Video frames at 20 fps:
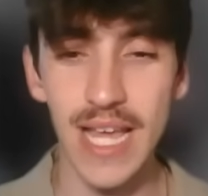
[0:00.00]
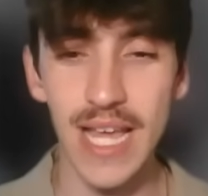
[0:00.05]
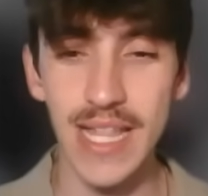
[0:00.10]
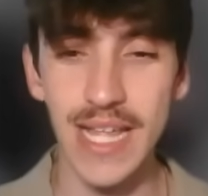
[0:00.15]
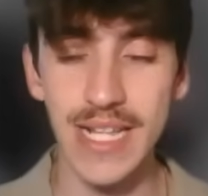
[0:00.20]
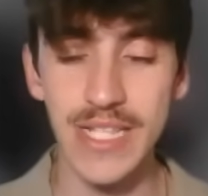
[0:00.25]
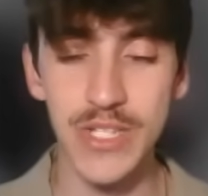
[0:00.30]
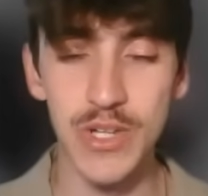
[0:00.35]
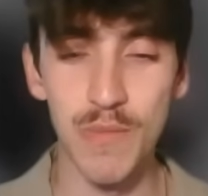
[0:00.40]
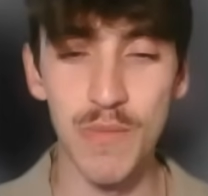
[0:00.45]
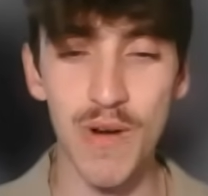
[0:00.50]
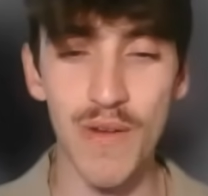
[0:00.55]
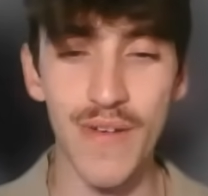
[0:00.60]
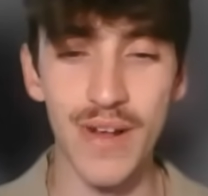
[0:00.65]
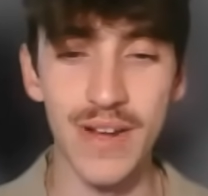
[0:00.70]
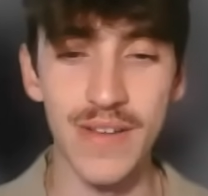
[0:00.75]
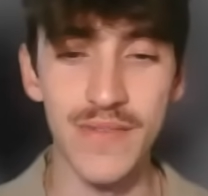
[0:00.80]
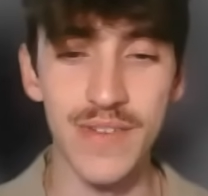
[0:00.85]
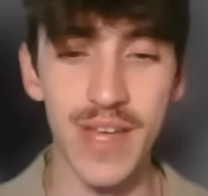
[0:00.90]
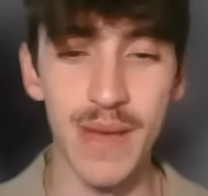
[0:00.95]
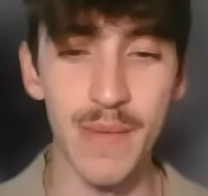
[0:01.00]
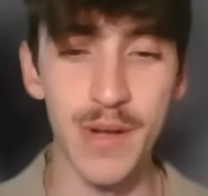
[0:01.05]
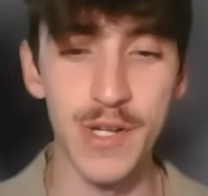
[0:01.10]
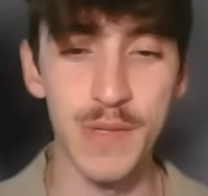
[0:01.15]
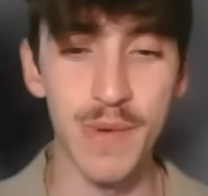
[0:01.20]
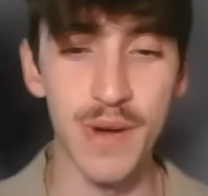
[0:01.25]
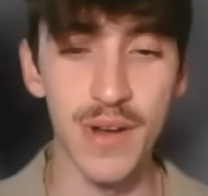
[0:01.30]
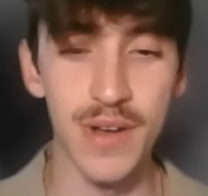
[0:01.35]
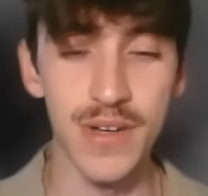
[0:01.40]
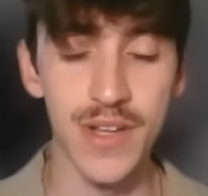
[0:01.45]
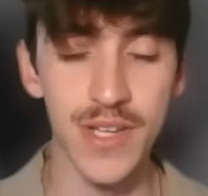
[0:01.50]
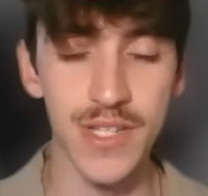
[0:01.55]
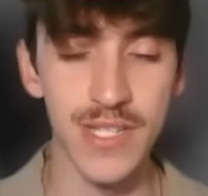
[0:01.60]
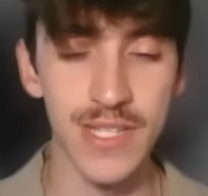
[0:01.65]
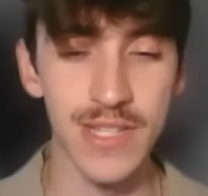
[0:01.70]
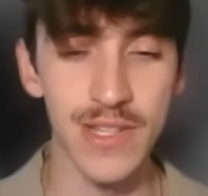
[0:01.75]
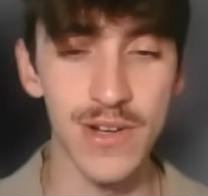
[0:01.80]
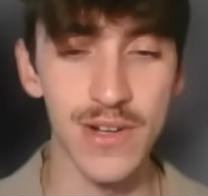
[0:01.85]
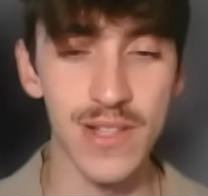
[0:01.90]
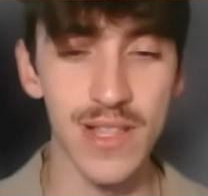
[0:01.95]
That's super effective damage, but it
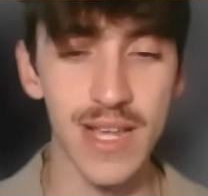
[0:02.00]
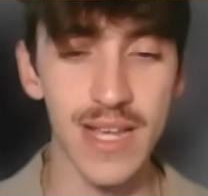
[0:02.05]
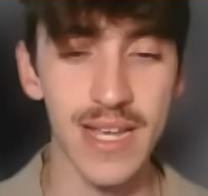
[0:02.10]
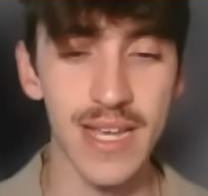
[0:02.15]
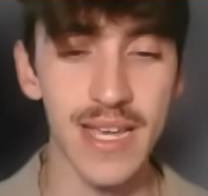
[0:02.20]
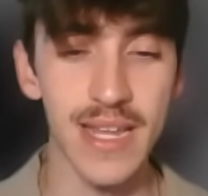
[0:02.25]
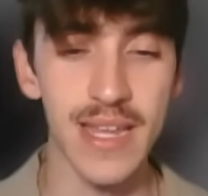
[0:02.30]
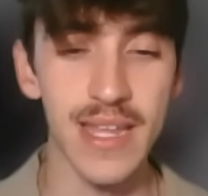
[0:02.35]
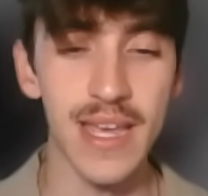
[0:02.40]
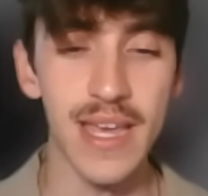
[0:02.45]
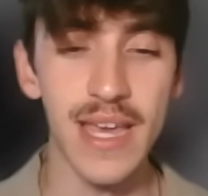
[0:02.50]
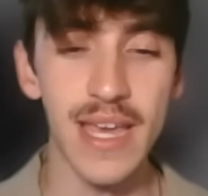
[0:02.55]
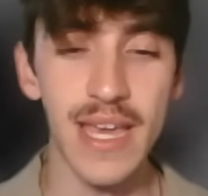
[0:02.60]
doesn't look like it.